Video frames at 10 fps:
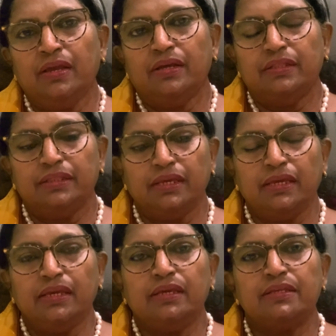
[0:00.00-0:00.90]

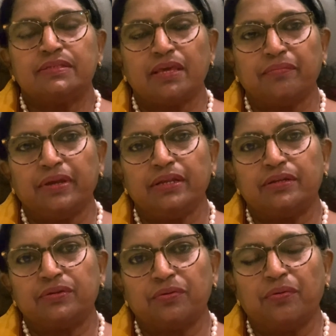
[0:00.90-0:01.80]
the
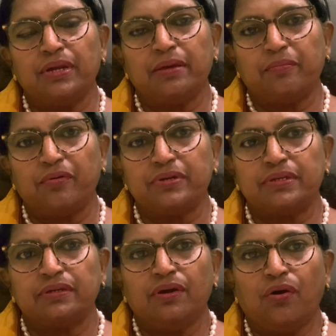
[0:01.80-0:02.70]
servant told about